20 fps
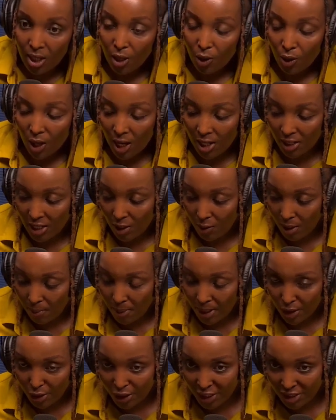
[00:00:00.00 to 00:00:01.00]
and our
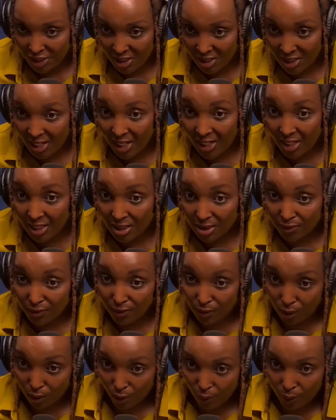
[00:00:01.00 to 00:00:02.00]
biodigester is
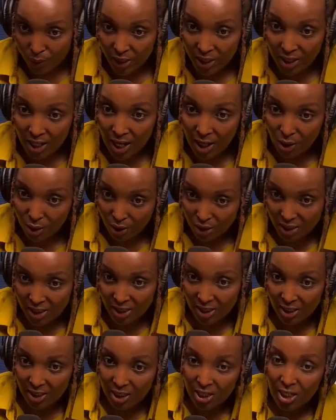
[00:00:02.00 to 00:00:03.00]
flowing
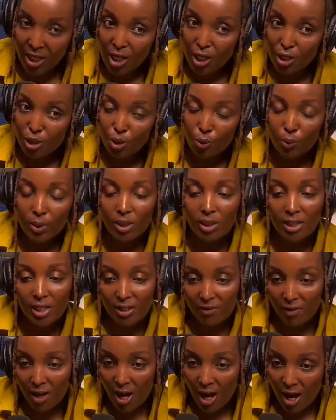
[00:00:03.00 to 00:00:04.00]
accordingly, you will
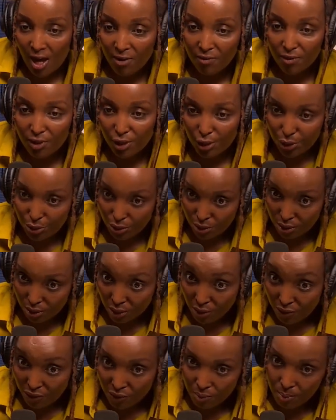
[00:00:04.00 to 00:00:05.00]
never have issues
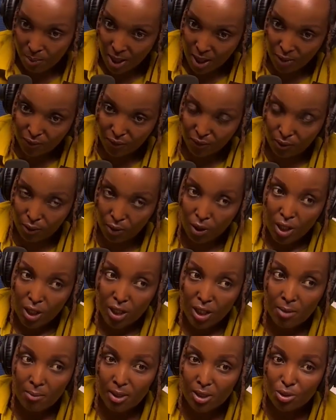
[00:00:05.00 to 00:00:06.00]
of backflow.
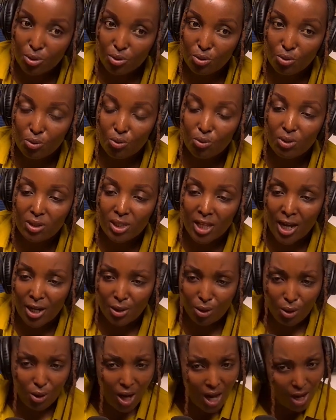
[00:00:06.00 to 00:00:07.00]
Number two, there are
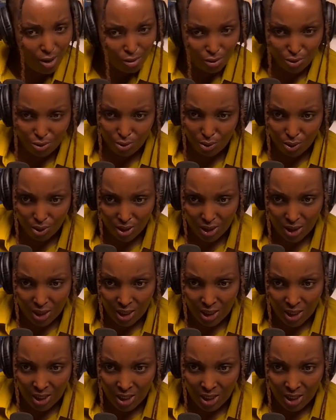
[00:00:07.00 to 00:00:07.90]
no outdoors.